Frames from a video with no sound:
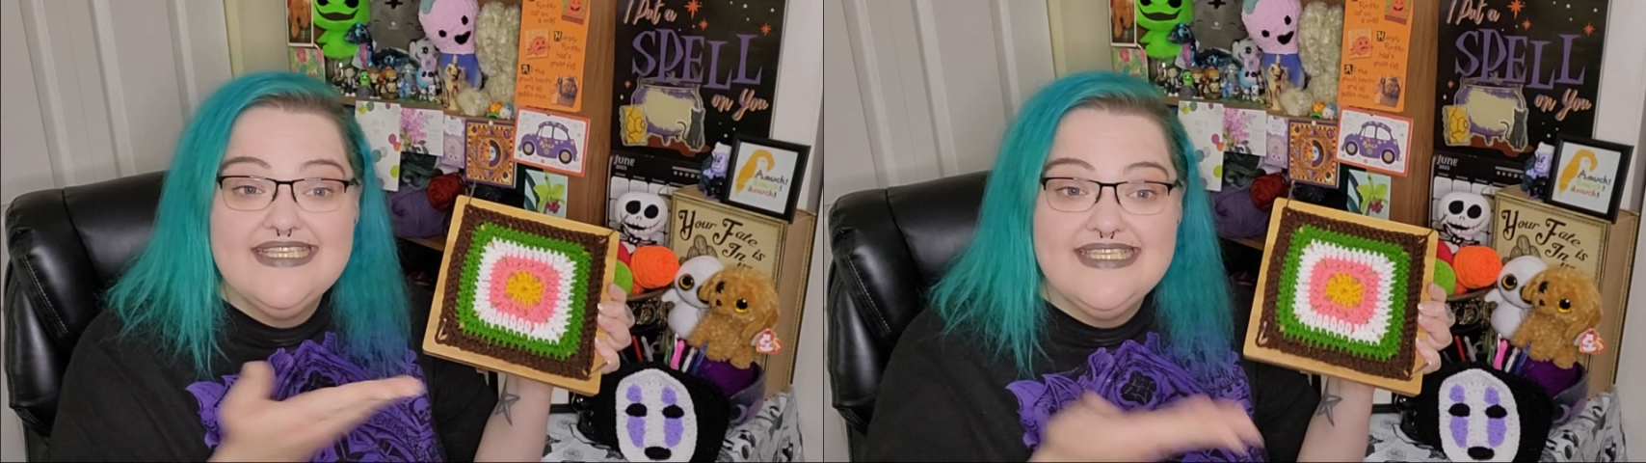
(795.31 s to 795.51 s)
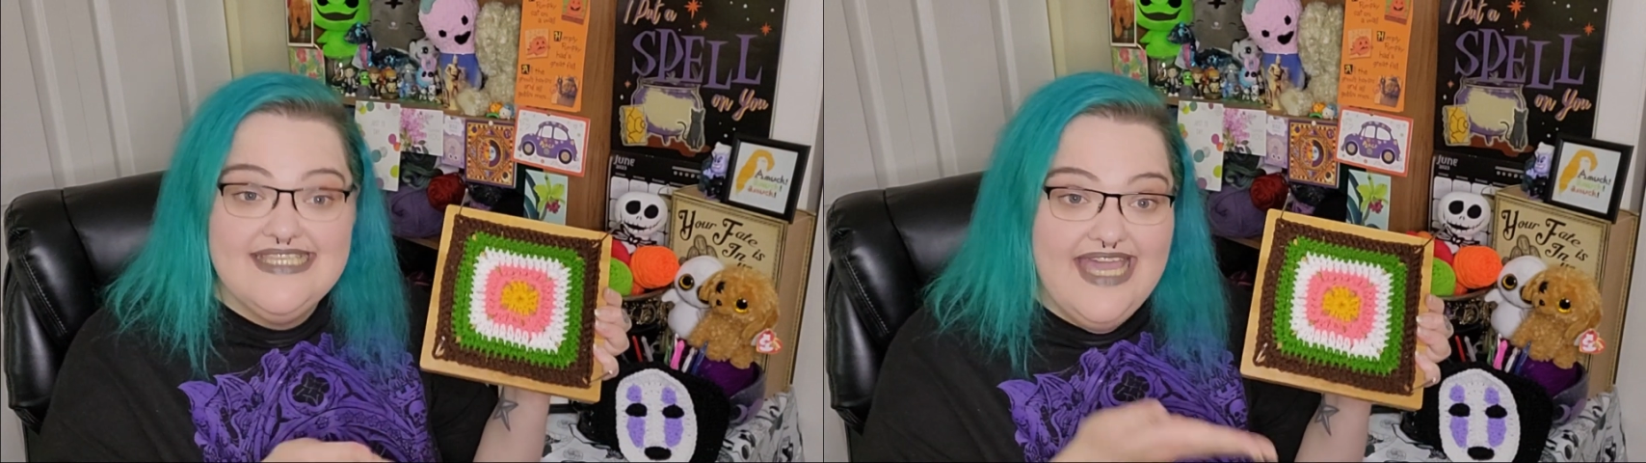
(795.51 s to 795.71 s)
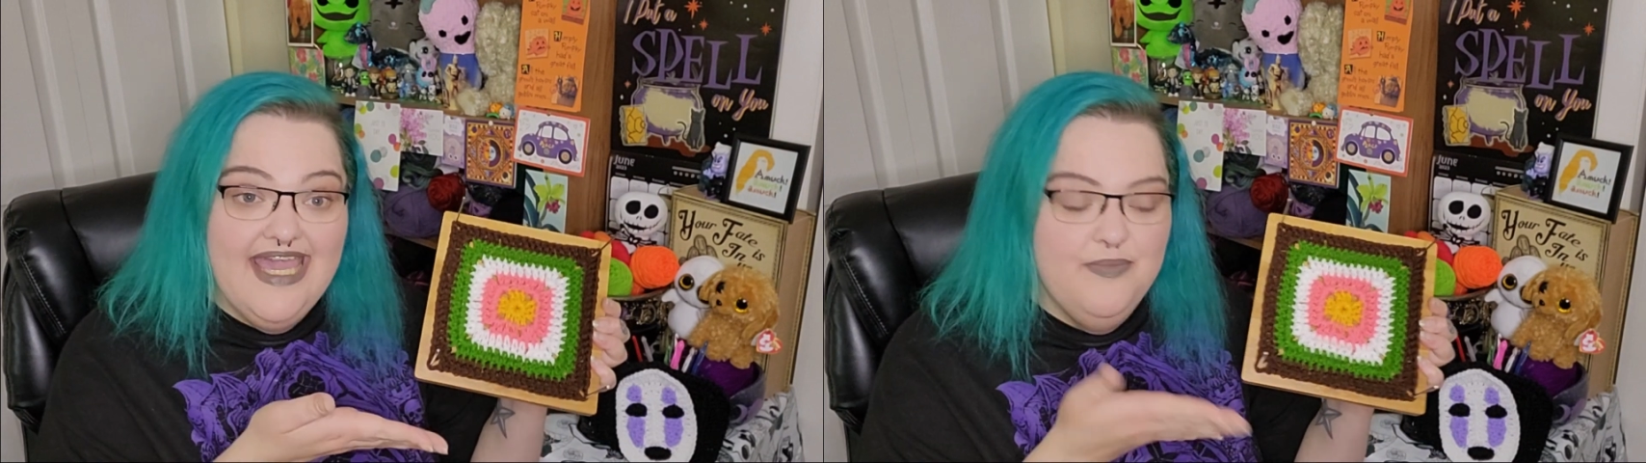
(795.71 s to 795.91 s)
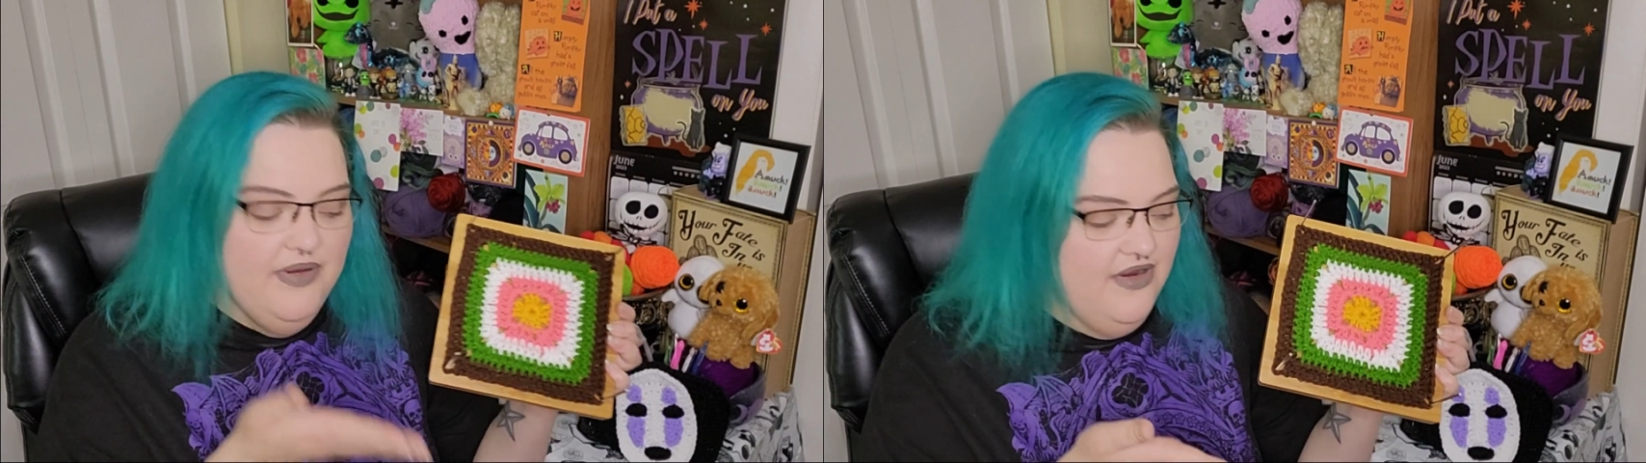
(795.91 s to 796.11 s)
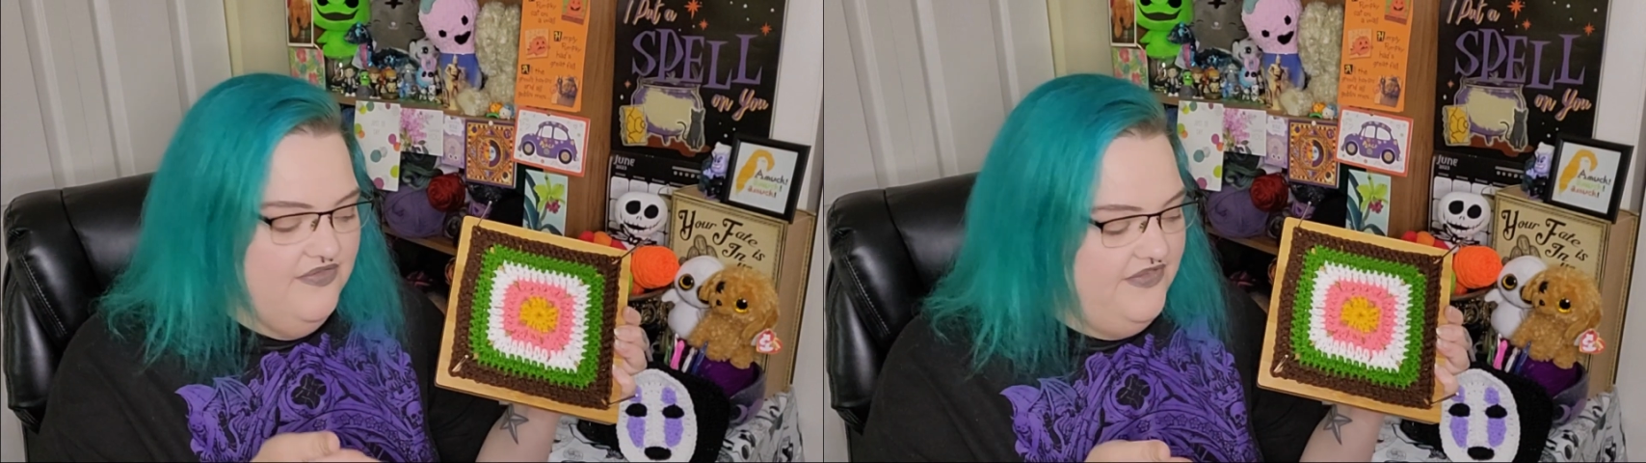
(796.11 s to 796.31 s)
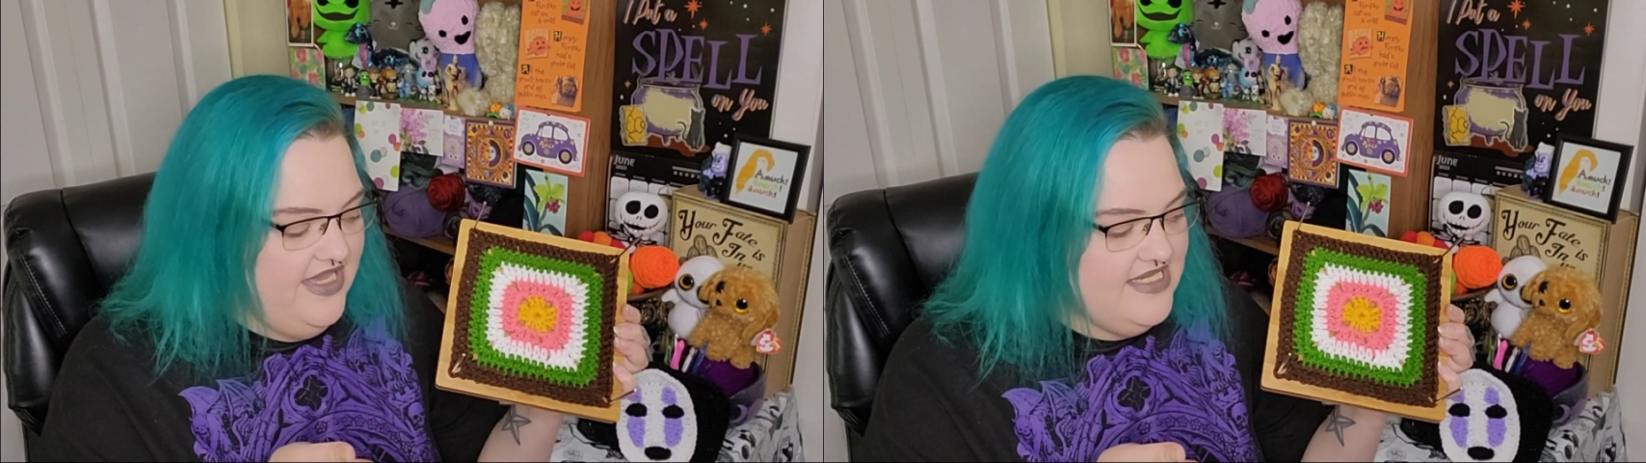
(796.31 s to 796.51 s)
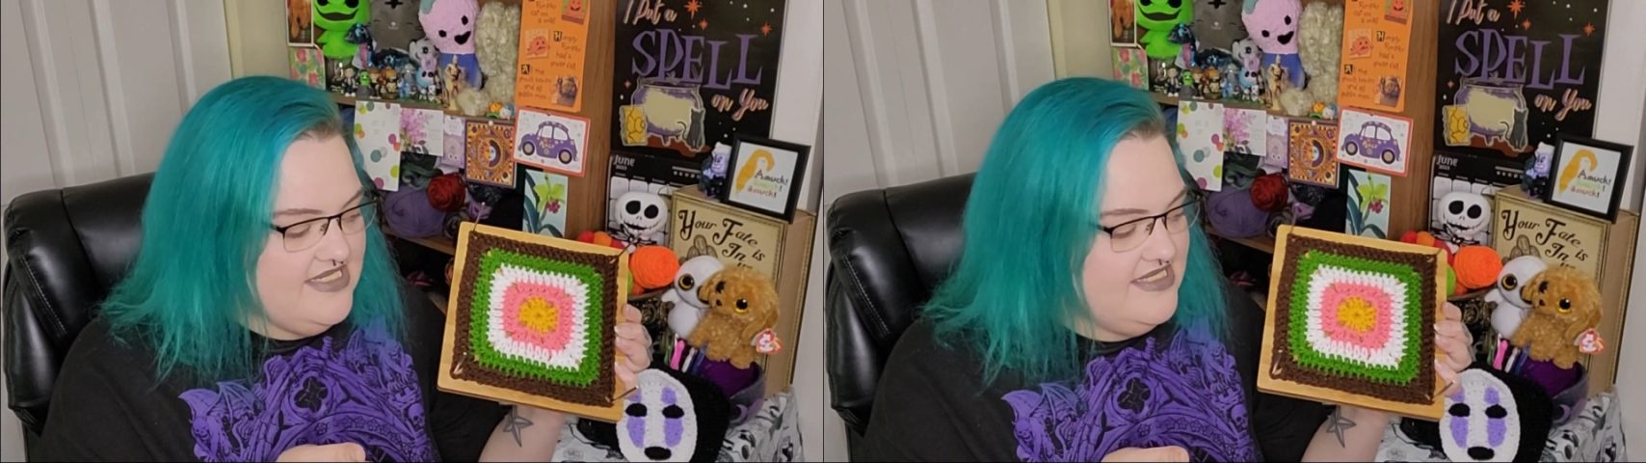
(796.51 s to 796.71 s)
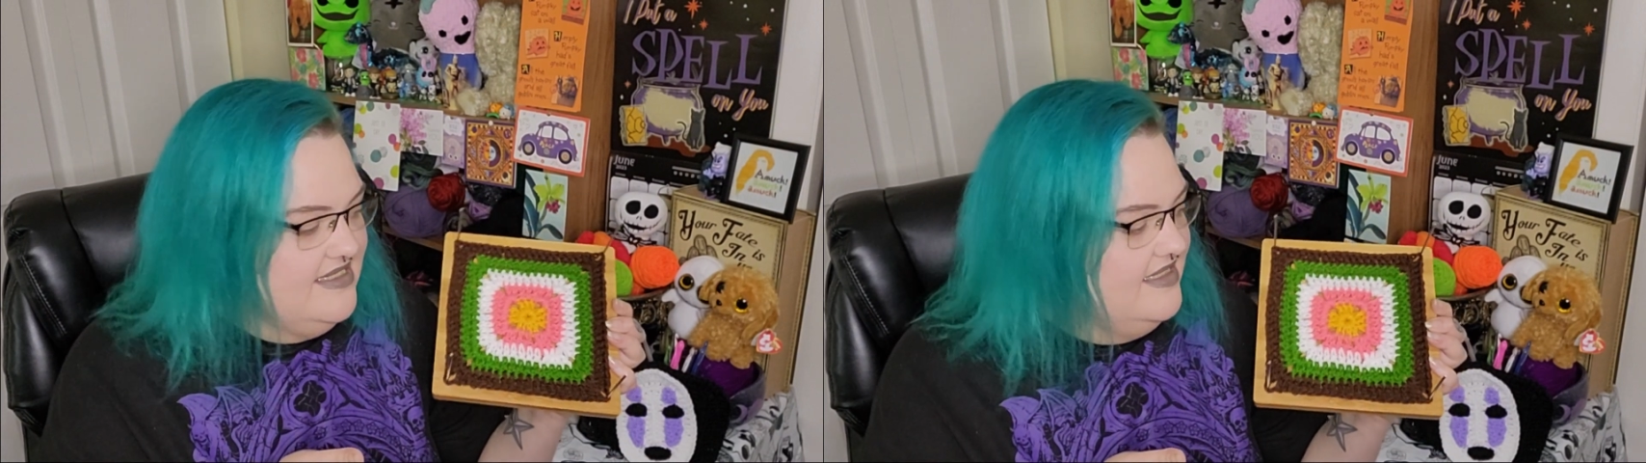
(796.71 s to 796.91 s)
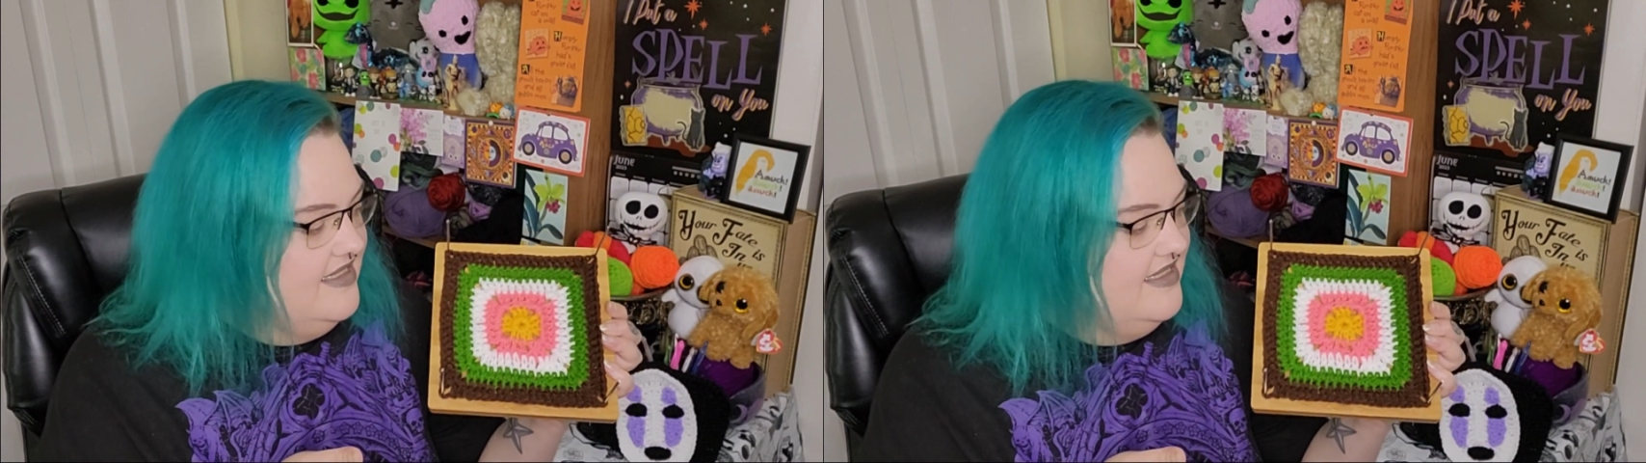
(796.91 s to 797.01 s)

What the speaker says: stay perfect